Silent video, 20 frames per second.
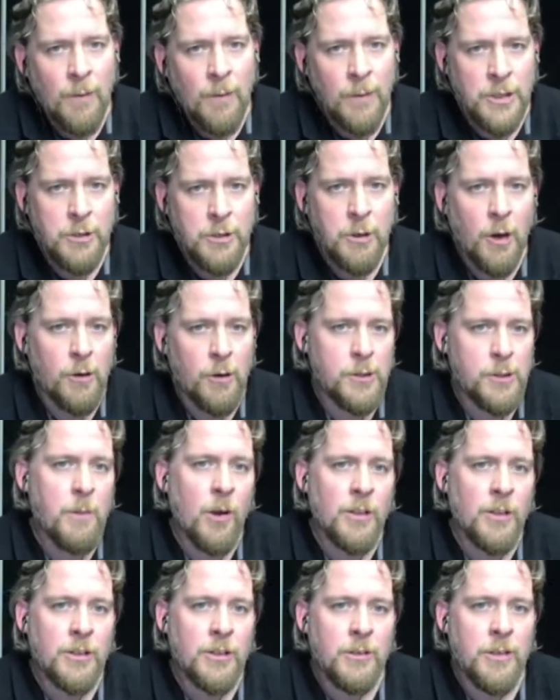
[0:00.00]
which
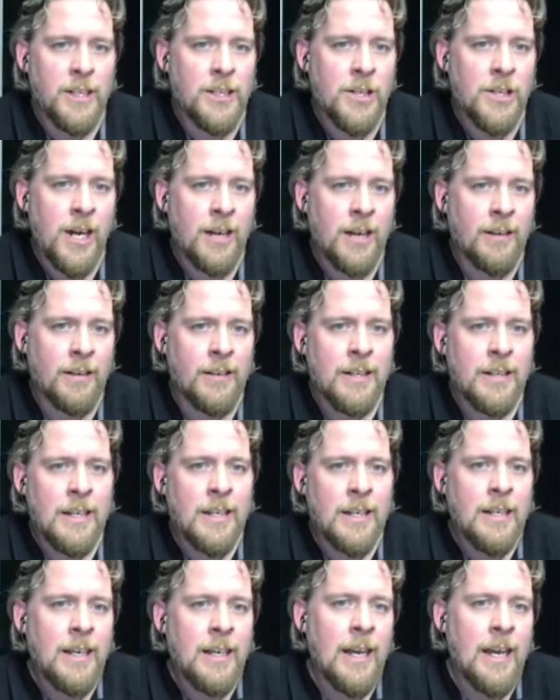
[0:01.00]
correspond to each other.
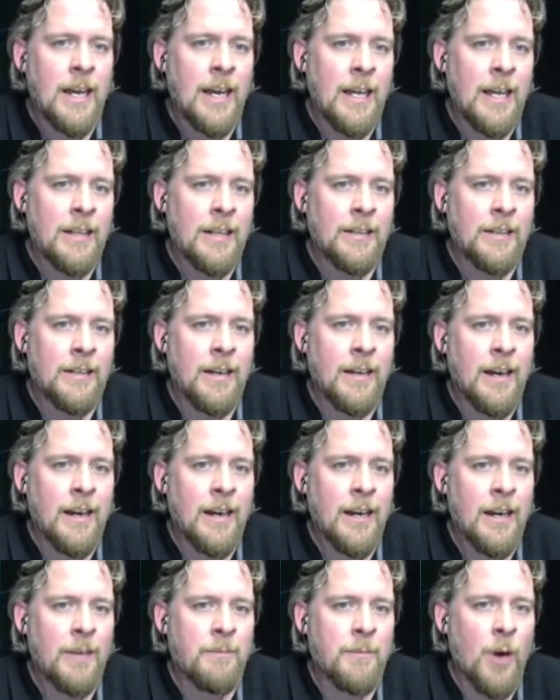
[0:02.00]
And
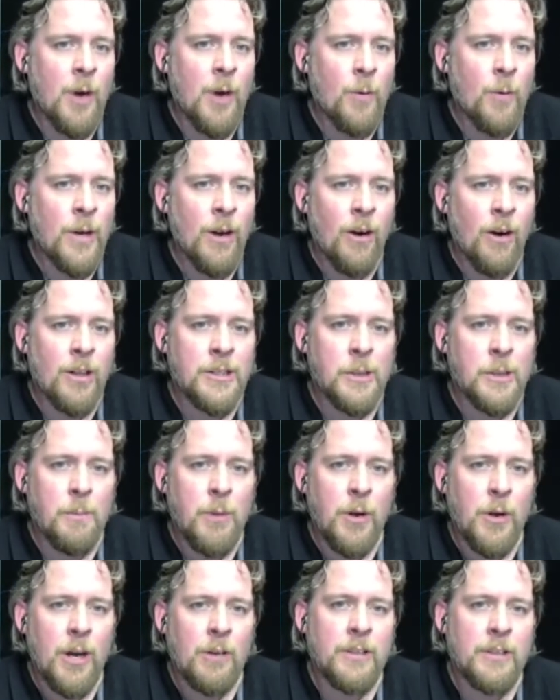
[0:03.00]
we also
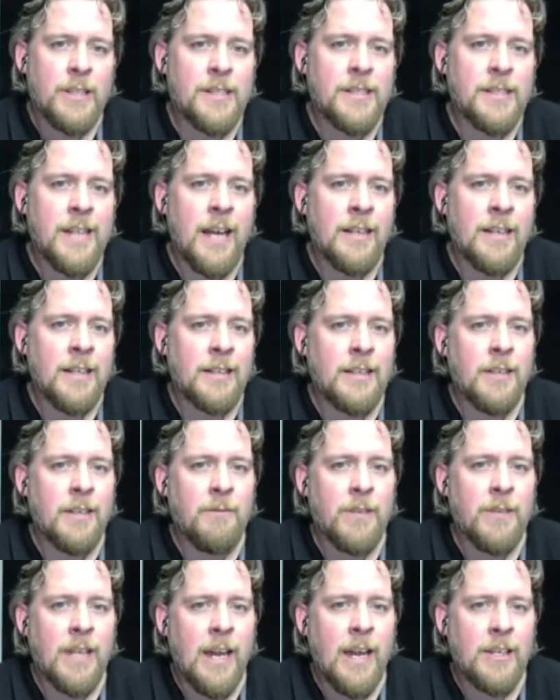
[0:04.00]
put out the standard
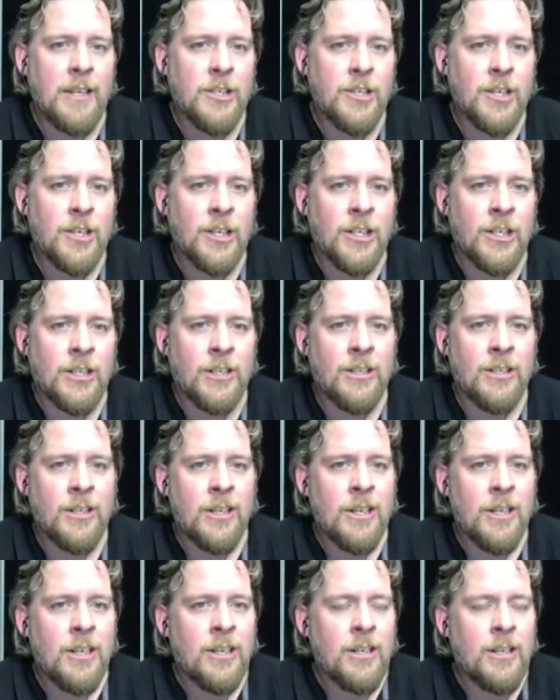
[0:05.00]
deviation.
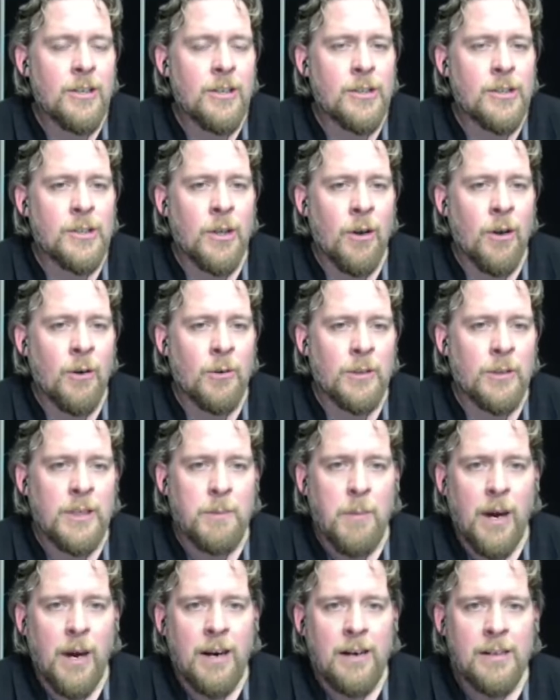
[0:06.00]
So the
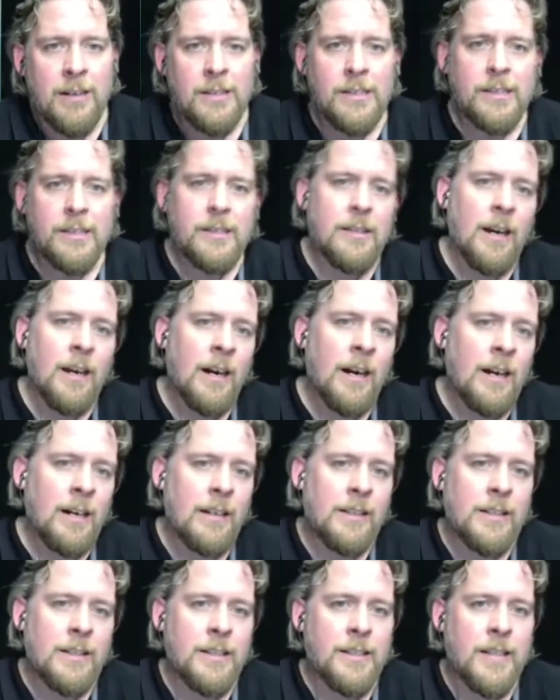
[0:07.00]
bars
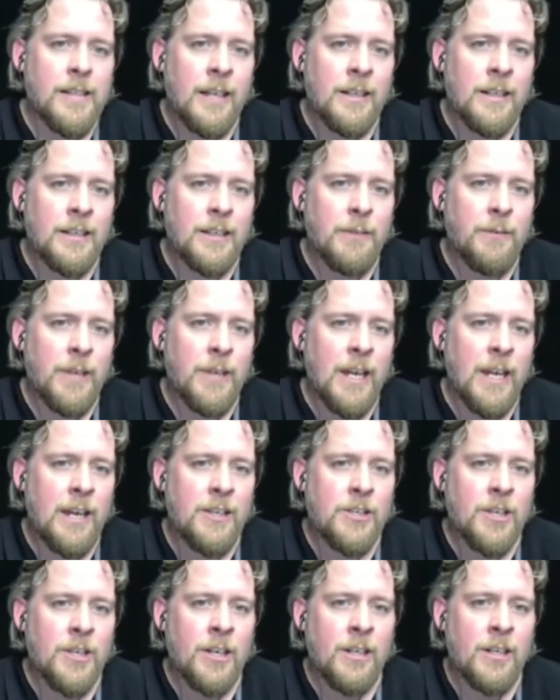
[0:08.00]
are the standard
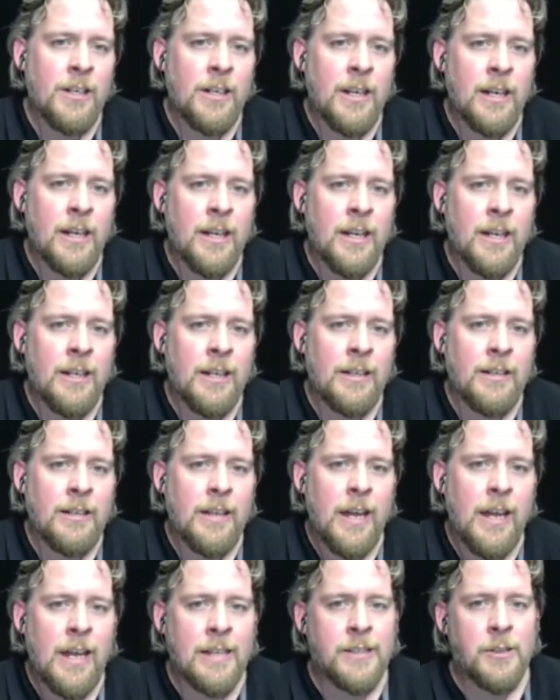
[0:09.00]
deviation. And
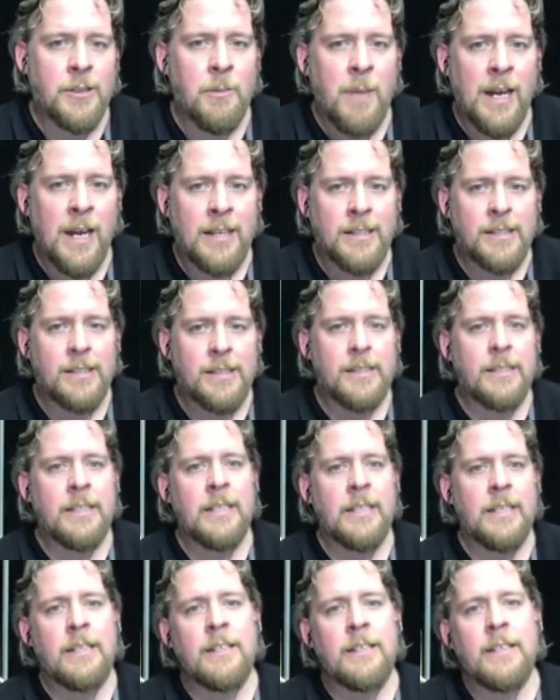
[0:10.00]
as you might
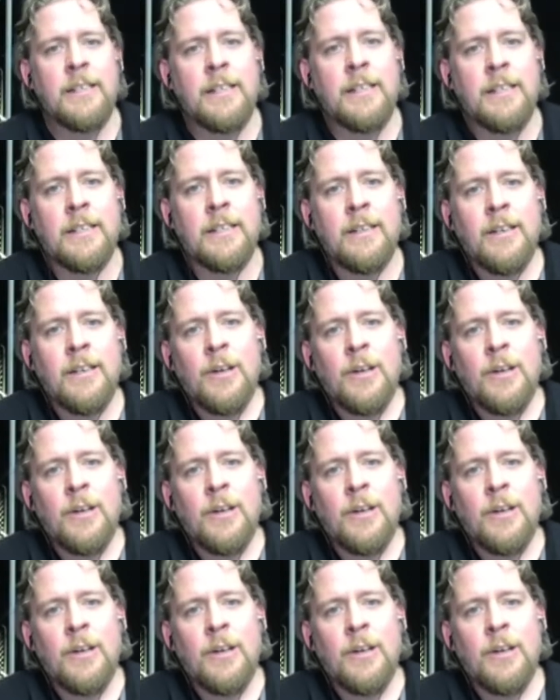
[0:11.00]
see, the